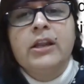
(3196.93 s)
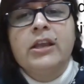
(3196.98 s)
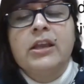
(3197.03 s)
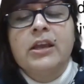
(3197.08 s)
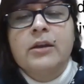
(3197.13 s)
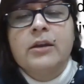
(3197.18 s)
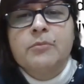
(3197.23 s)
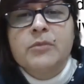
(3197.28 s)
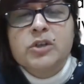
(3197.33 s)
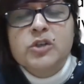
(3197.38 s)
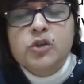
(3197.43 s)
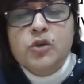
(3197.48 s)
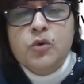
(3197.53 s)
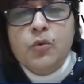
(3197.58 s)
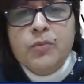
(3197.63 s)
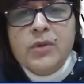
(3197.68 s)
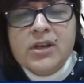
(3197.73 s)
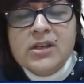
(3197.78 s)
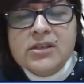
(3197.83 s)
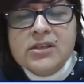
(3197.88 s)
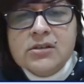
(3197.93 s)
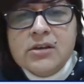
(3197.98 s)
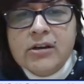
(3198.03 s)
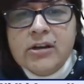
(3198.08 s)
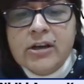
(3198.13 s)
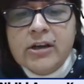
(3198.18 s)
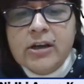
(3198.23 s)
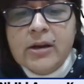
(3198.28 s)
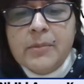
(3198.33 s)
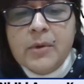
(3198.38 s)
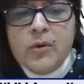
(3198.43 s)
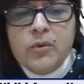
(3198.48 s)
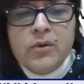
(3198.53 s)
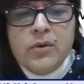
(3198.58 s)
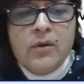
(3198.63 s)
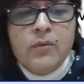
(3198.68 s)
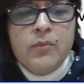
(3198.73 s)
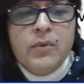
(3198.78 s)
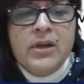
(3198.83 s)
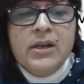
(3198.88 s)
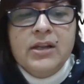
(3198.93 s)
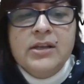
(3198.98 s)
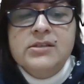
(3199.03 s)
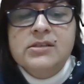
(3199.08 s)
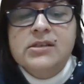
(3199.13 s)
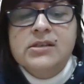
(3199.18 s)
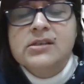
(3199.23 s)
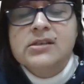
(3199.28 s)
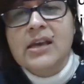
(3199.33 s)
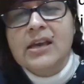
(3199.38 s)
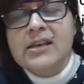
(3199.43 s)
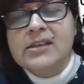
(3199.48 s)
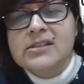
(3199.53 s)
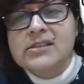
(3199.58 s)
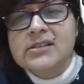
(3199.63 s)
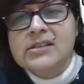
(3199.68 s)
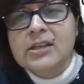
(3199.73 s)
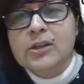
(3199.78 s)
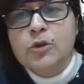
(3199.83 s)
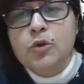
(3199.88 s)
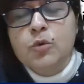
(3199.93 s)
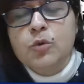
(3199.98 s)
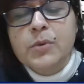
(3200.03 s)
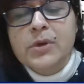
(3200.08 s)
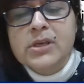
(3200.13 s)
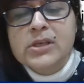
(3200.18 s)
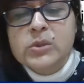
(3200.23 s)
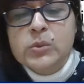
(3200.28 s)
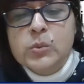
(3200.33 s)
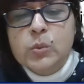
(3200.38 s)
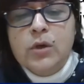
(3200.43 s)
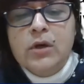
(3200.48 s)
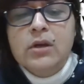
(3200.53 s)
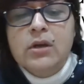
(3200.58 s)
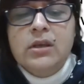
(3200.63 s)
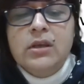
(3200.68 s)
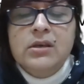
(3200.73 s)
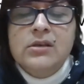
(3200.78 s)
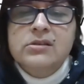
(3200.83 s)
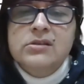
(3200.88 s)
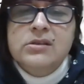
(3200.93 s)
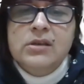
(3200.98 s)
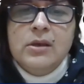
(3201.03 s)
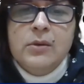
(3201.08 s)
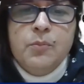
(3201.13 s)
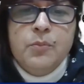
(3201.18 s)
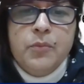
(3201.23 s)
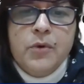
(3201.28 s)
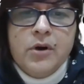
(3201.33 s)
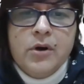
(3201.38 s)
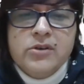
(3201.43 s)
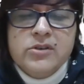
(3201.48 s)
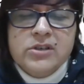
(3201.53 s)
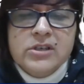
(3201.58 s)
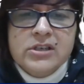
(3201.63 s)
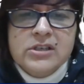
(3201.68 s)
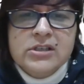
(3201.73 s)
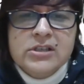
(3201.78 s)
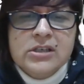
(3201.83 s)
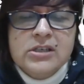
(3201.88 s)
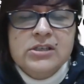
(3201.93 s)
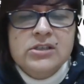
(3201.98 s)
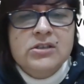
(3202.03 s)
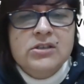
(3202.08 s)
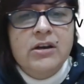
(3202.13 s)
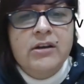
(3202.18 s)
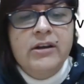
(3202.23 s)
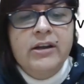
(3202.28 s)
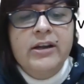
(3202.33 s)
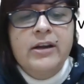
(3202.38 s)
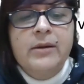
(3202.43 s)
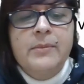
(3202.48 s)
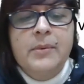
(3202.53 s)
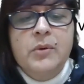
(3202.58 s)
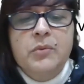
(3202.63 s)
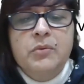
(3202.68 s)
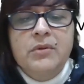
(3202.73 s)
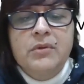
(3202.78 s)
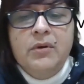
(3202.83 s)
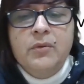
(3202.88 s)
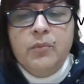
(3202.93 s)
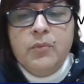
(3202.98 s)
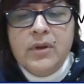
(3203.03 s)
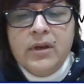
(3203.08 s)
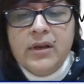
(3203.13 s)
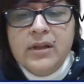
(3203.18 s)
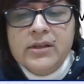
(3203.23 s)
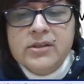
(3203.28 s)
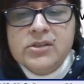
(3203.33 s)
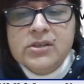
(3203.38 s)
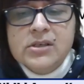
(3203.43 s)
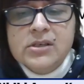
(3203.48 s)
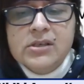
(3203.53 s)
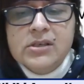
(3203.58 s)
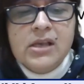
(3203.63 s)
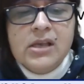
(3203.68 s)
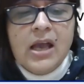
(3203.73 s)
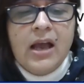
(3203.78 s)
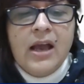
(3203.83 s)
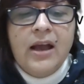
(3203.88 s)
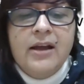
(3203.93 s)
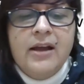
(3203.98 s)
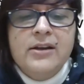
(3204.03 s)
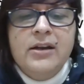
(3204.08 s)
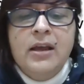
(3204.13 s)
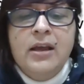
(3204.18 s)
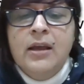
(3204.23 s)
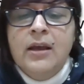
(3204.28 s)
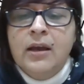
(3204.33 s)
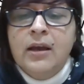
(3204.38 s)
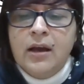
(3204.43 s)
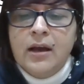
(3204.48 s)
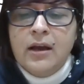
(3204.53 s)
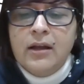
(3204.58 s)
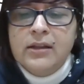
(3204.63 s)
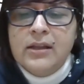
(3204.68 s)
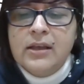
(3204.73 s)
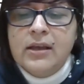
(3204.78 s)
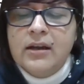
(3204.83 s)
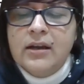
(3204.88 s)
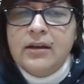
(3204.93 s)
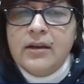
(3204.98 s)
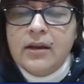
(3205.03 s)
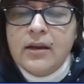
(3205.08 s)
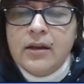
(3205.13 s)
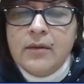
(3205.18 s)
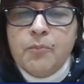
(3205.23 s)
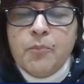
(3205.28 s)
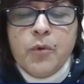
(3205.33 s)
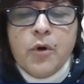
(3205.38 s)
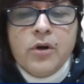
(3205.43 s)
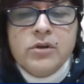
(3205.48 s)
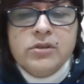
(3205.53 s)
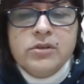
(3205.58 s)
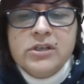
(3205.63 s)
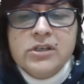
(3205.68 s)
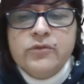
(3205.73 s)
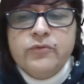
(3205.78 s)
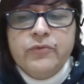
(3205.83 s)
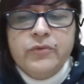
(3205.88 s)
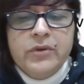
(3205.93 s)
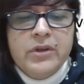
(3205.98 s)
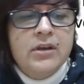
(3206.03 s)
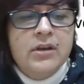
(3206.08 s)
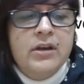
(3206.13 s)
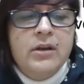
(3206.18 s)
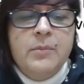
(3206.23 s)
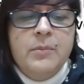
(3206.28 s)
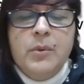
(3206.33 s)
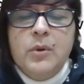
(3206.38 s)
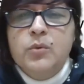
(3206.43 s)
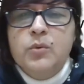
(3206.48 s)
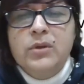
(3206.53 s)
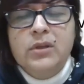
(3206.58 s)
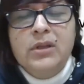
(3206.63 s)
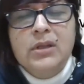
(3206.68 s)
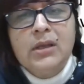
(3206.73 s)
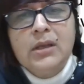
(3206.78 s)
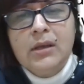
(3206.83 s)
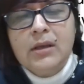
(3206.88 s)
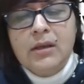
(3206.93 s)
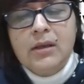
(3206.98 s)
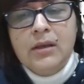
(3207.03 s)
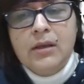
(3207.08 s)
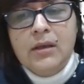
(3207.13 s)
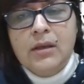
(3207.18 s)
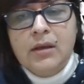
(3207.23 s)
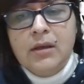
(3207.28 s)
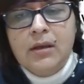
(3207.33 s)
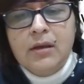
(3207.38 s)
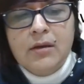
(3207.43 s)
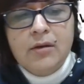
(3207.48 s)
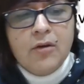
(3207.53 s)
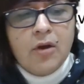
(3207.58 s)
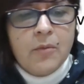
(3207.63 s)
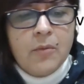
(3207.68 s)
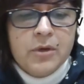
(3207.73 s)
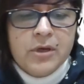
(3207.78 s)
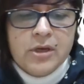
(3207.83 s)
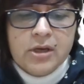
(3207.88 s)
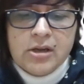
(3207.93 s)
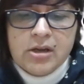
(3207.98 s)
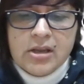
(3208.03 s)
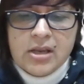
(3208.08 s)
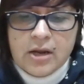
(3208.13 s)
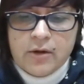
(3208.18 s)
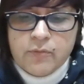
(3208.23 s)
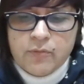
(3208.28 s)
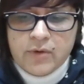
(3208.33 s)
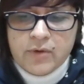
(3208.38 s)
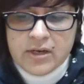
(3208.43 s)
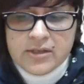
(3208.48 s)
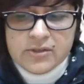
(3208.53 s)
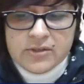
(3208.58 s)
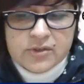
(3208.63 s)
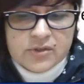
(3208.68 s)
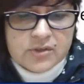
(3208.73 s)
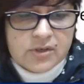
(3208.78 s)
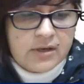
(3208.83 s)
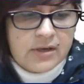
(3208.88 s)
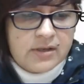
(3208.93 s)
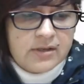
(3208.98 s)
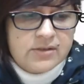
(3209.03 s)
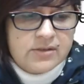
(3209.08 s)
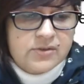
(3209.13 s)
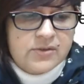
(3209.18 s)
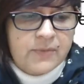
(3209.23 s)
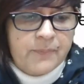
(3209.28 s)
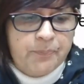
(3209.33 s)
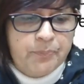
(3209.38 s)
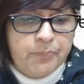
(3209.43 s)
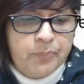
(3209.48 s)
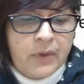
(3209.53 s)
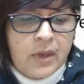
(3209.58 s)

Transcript: D.N. Majumdar studied about the villages. S.C. Dubey's work is important. He studied about the villages, and they are important figure about the community and village studies.